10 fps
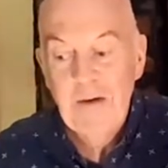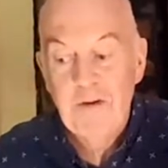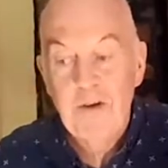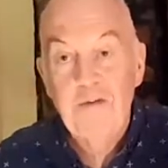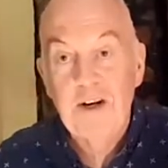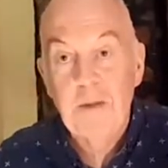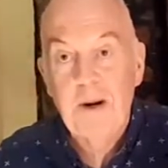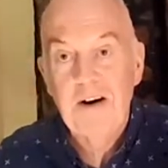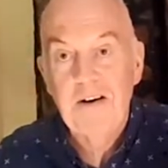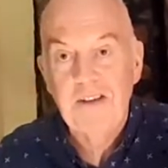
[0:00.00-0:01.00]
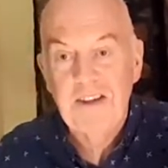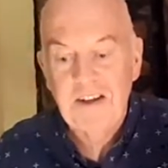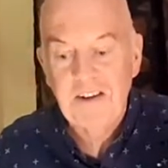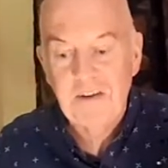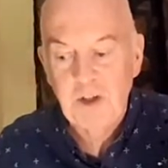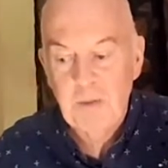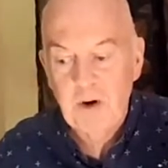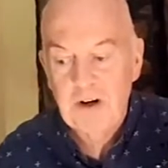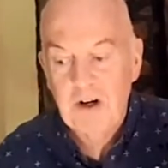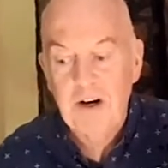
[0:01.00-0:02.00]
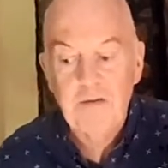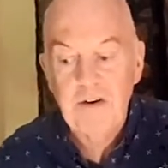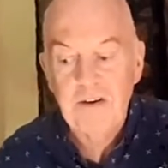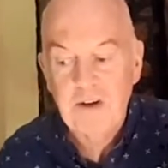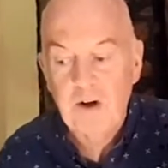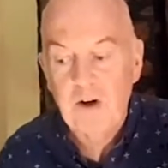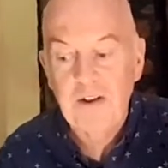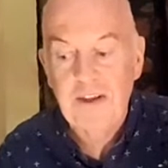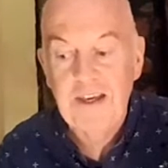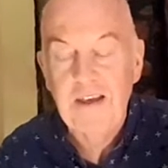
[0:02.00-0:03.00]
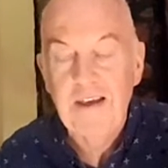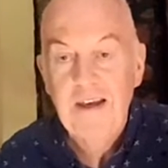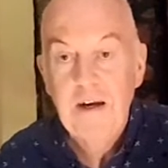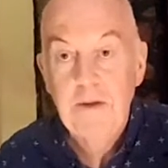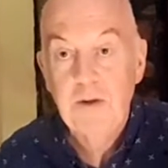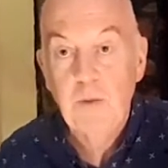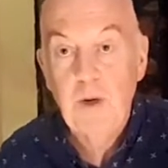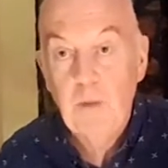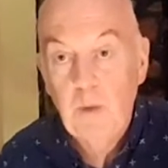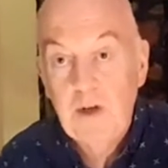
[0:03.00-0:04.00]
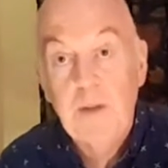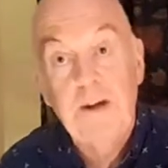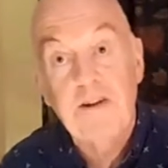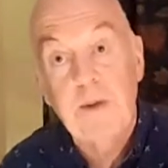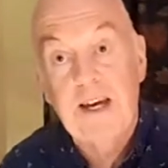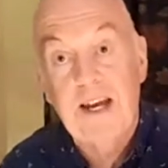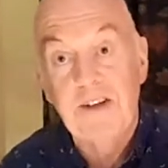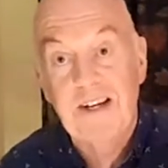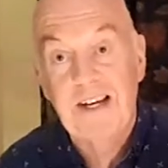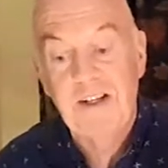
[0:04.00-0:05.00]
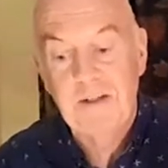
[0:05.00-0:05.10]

fiddle players. I think it's much more a conference call thing, but we'll do the best we can tonight.